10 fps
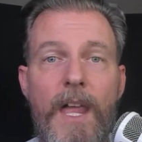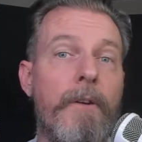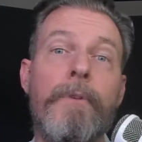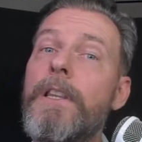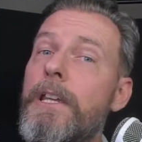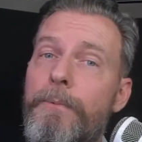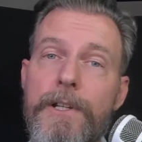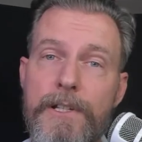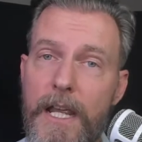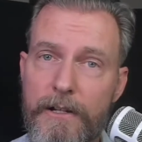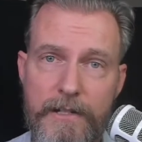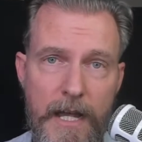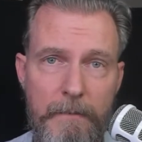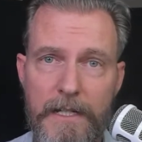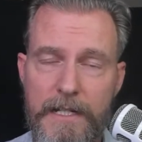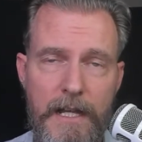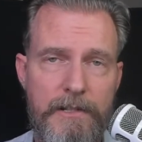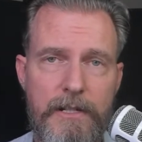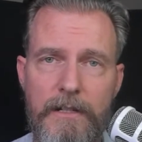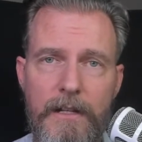I really appreciate your time and
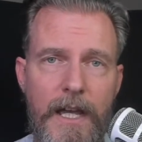attention.